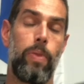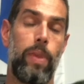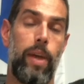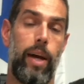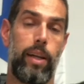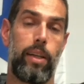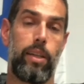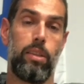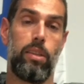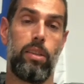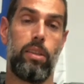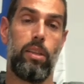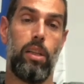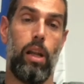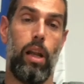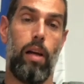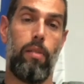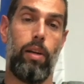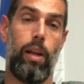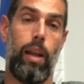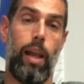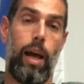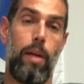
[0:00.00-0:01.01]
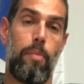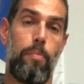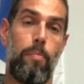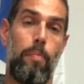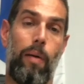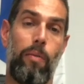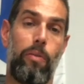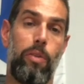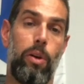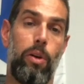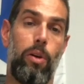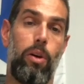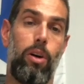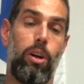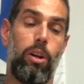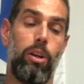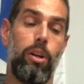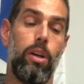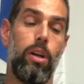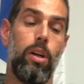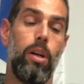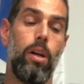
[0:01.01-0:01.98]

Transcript: I can still have a light mounted on,